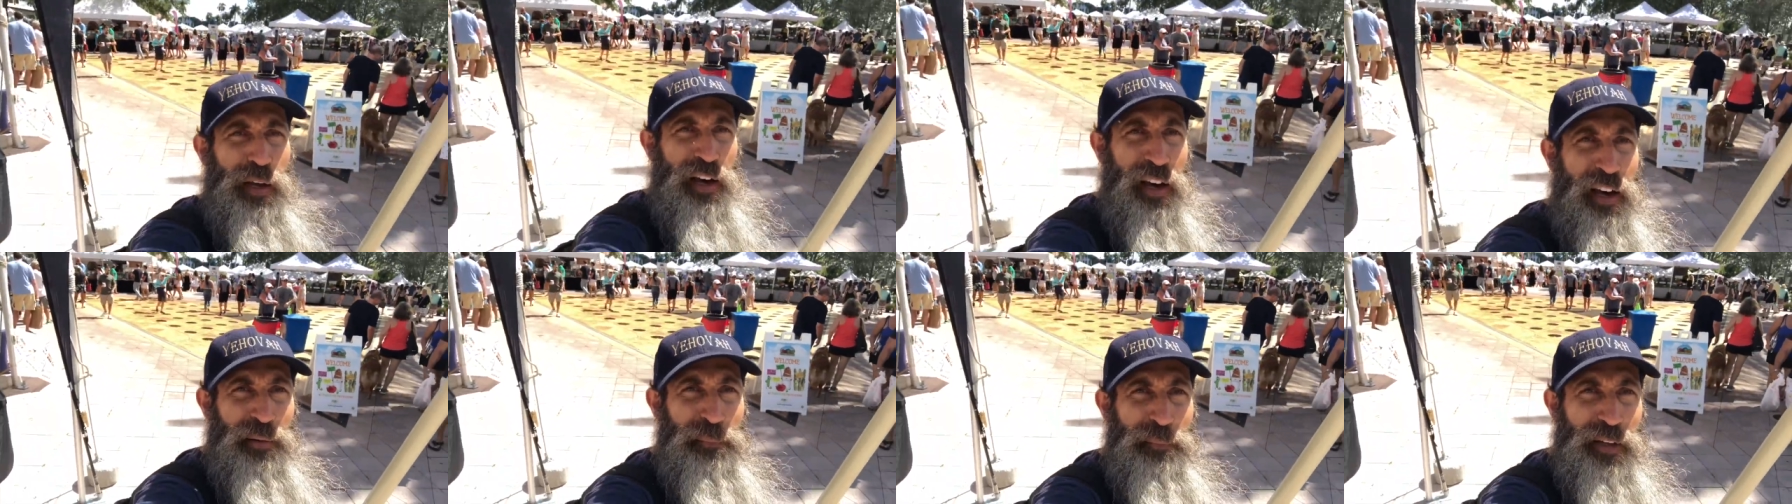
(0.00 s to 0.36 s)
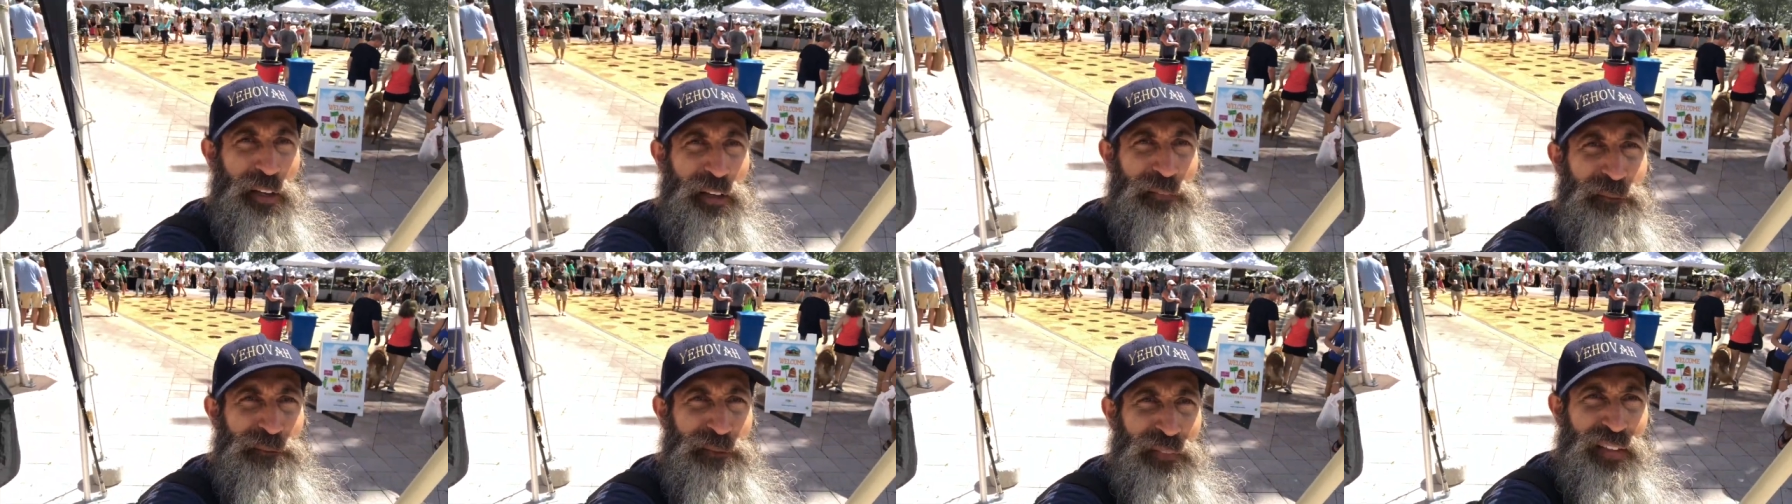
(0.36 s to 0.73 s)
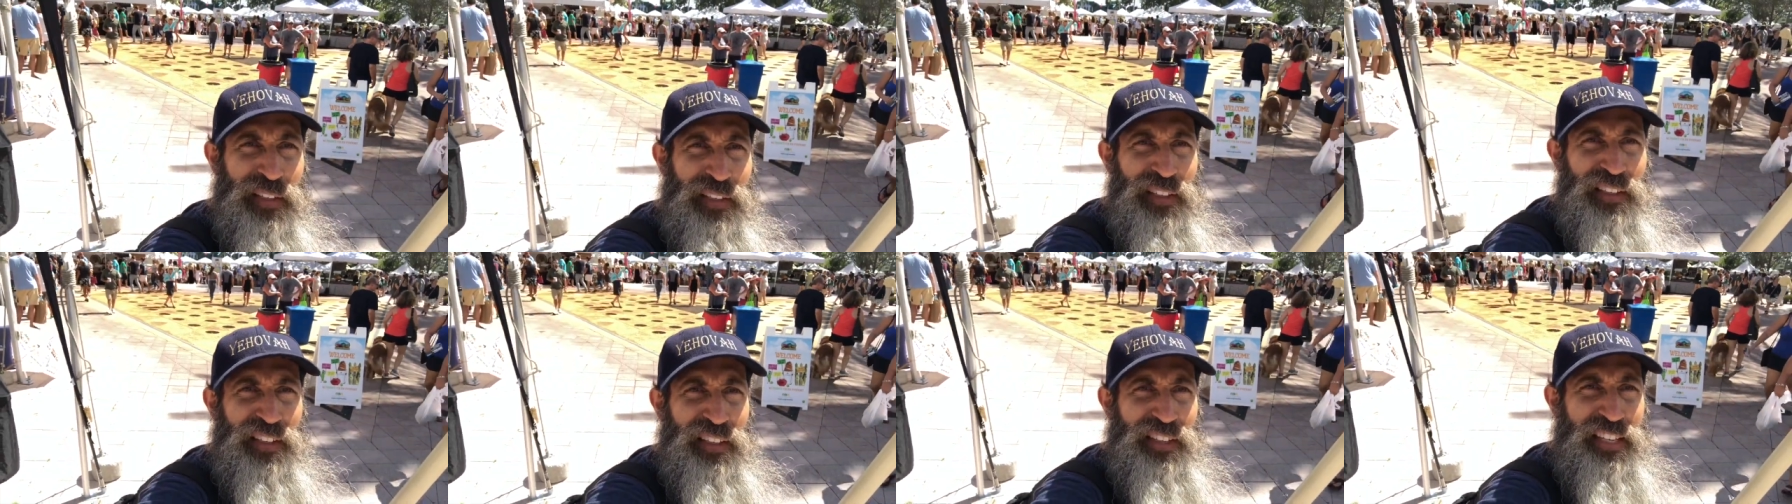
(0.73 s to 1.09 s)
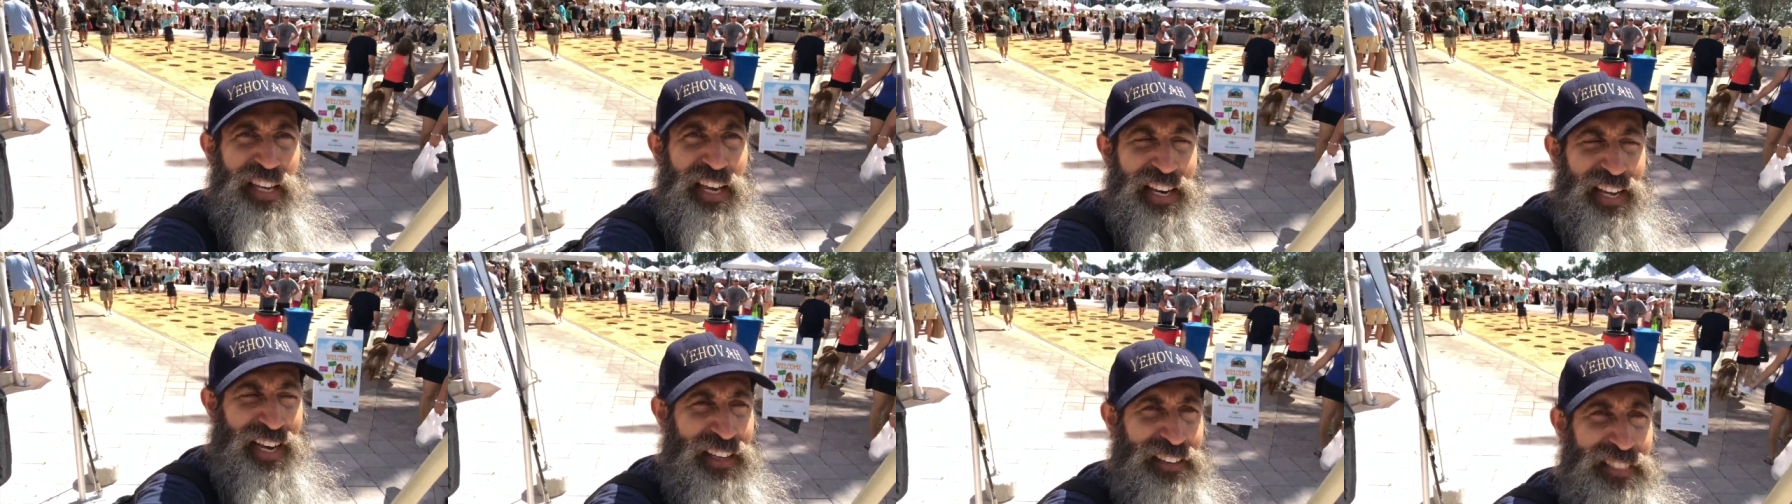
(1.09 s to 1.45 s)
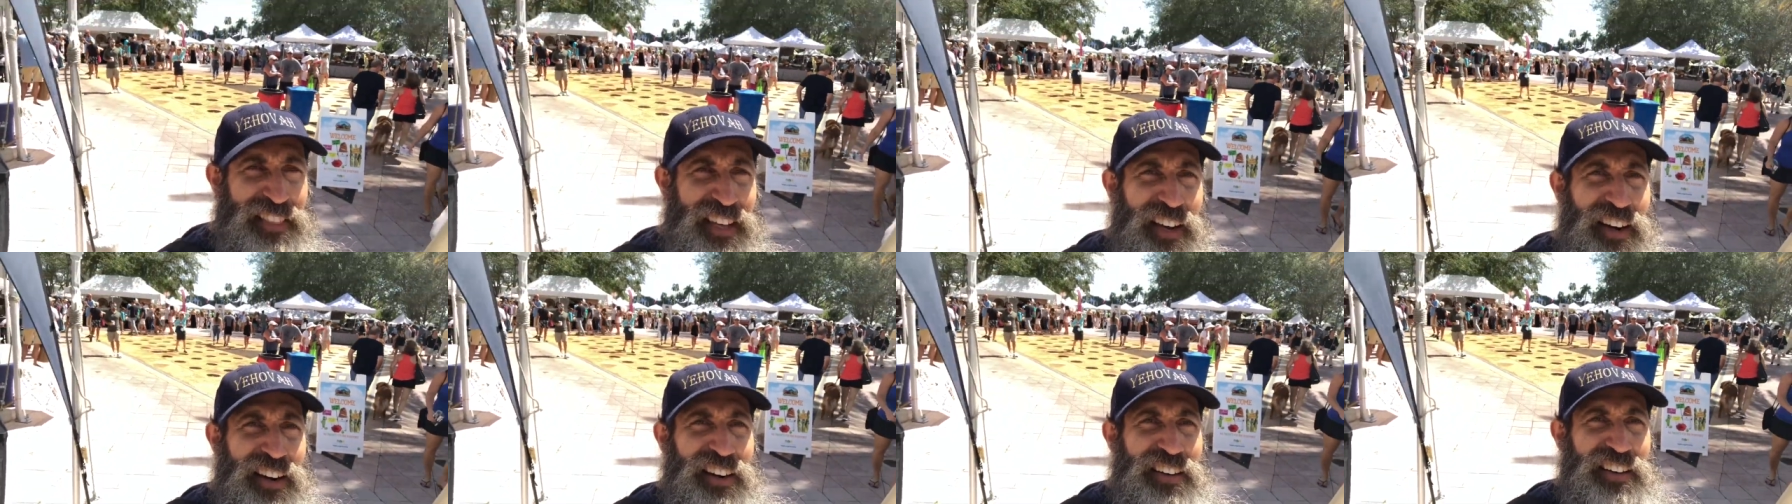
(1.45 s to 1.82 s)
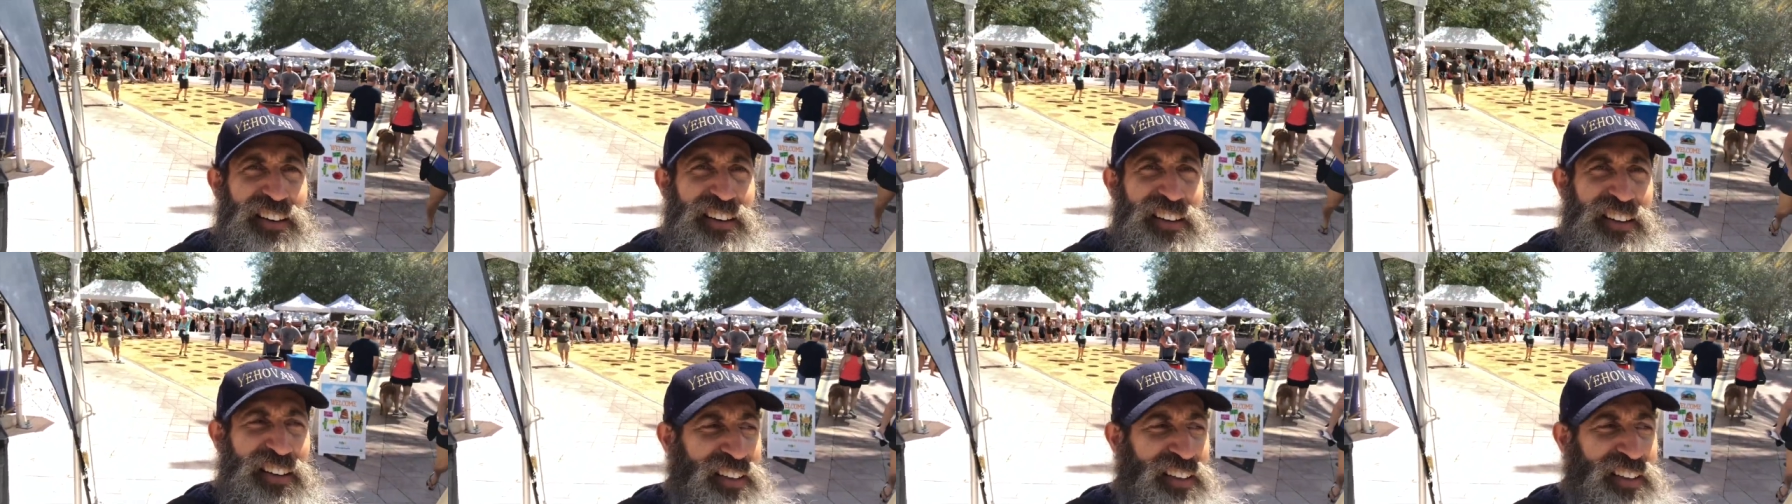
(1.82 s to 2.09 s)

behind me. Get out there.